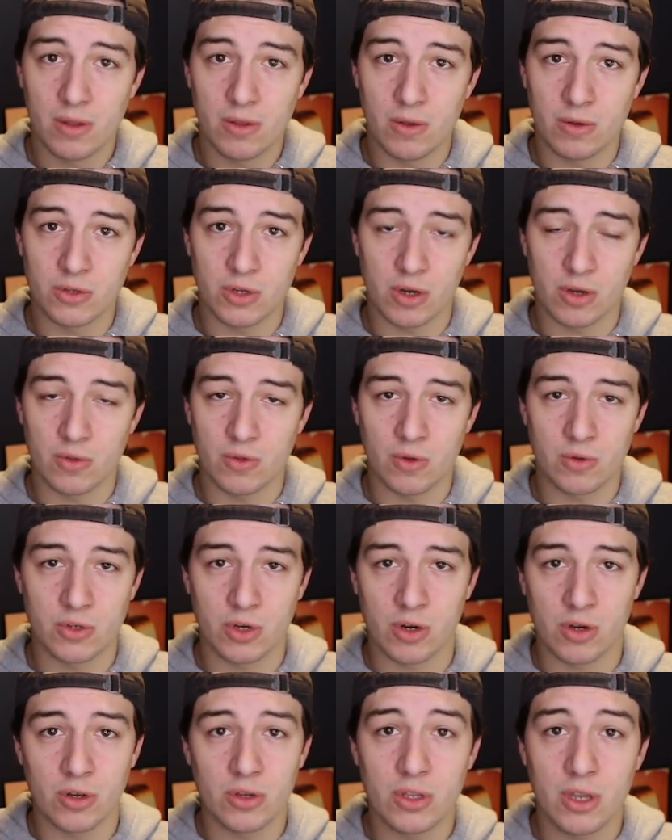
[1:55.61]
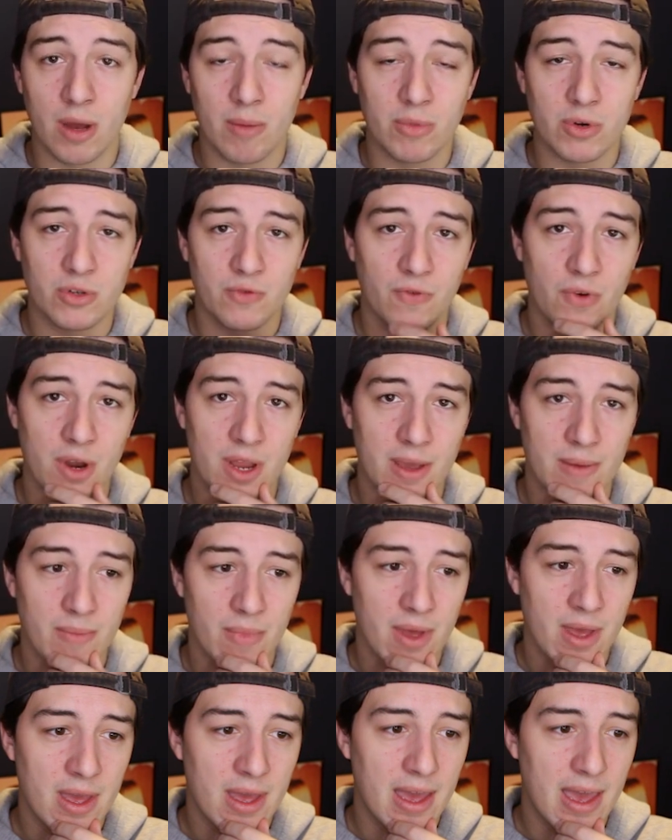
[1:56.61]
Those are good numbers for
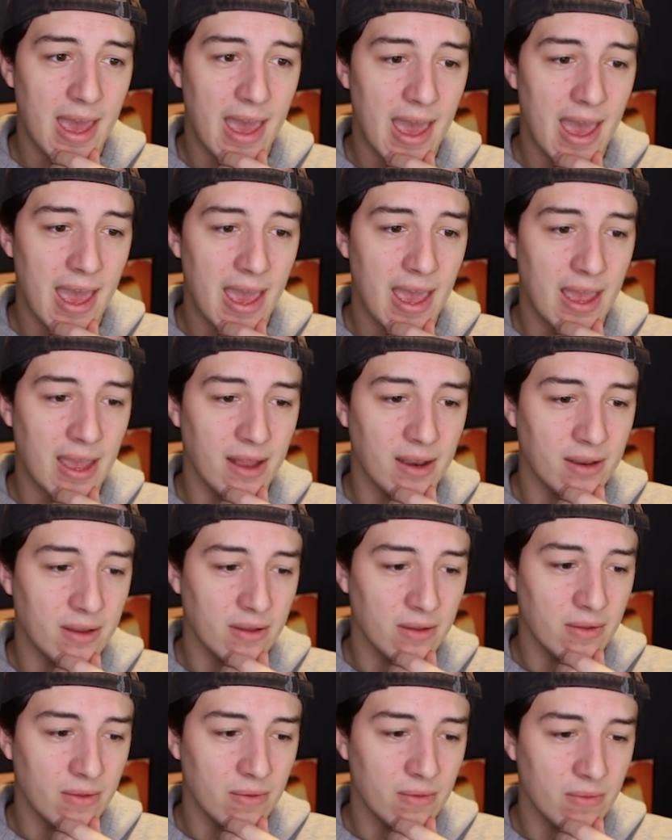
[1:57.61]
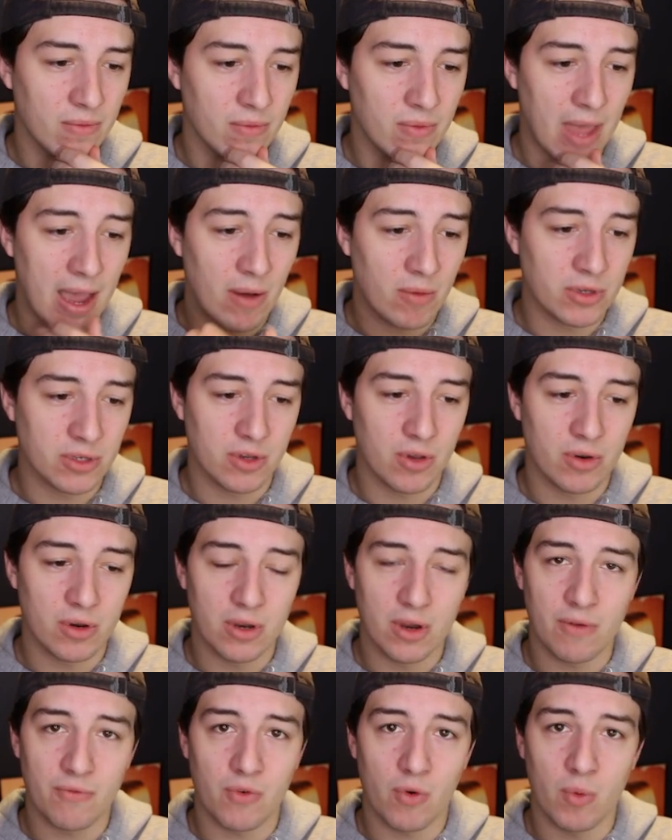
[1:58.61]
him, and that was good
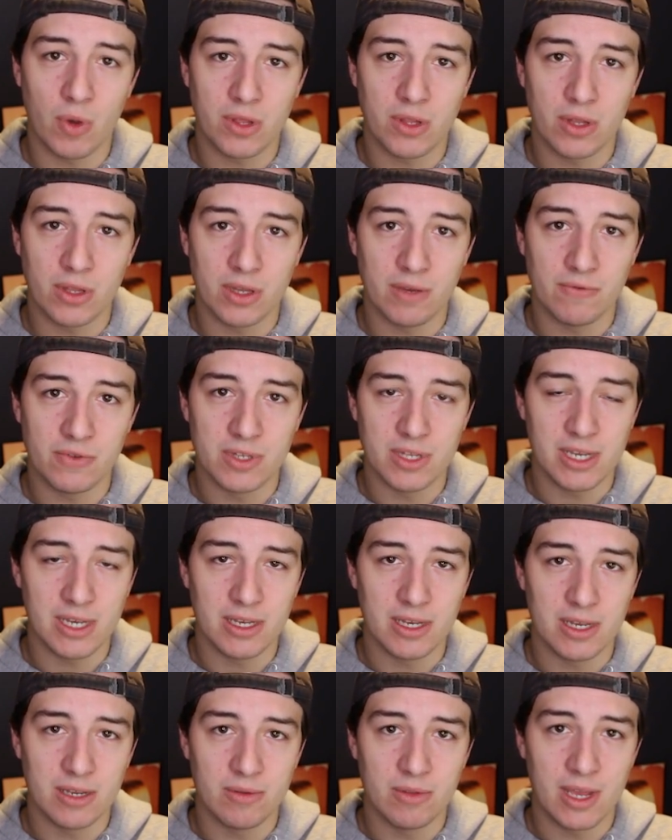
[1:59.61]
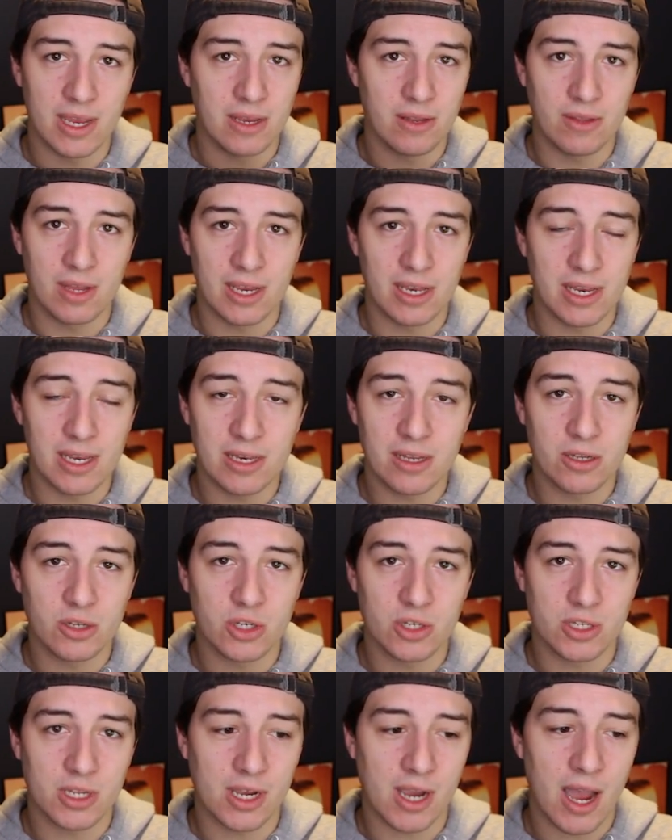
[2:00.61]
enough for what the Leafs needed. They needed
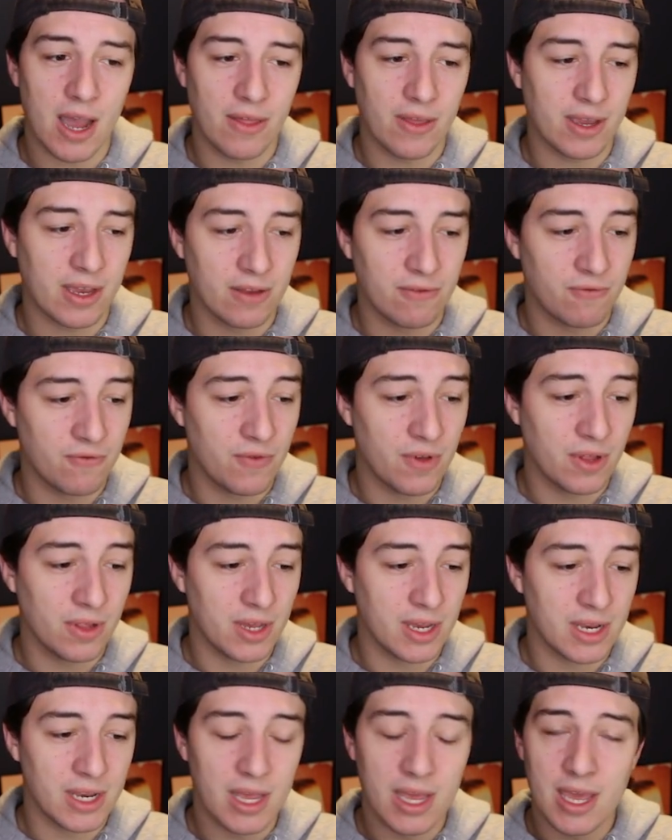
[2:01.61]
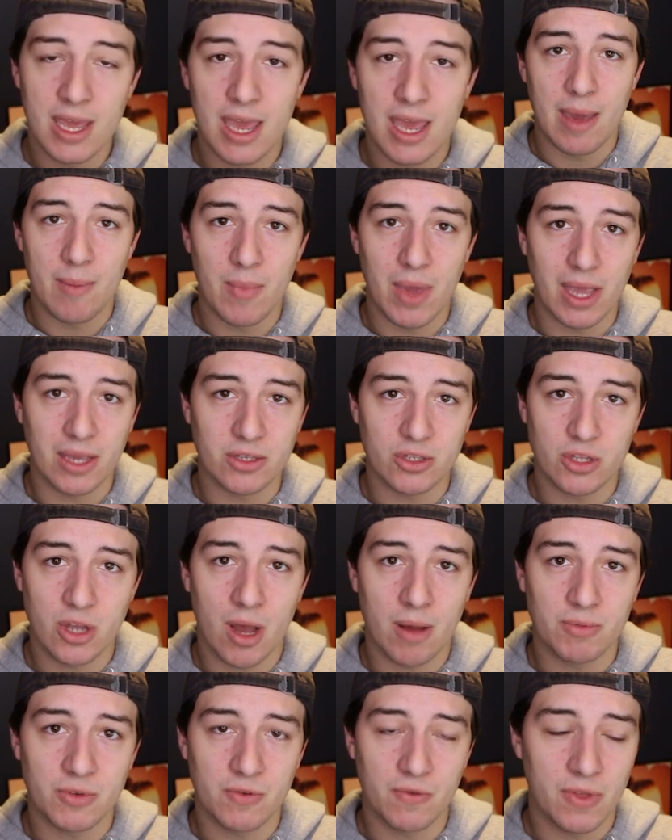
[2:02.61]
just a guy that could fill in and make
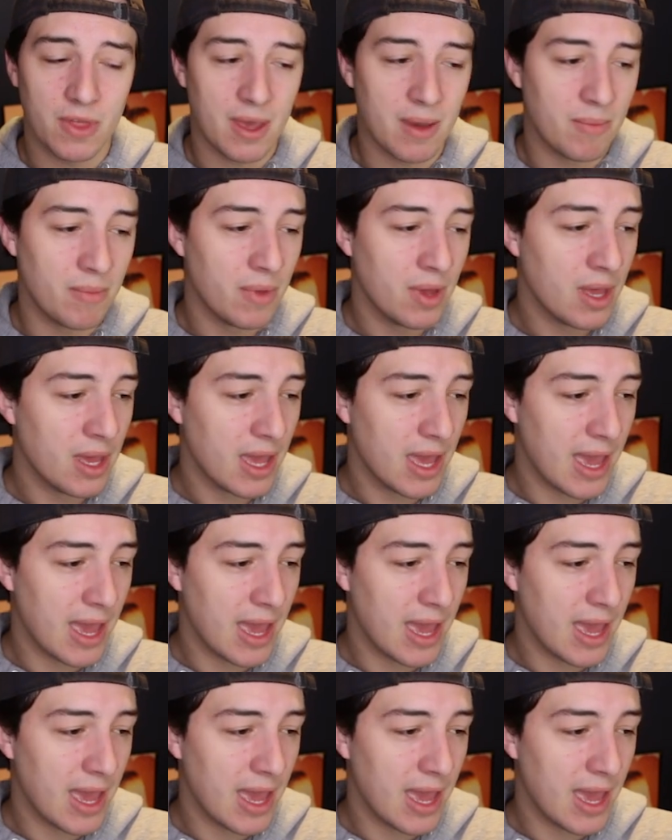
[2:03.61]
stops for them.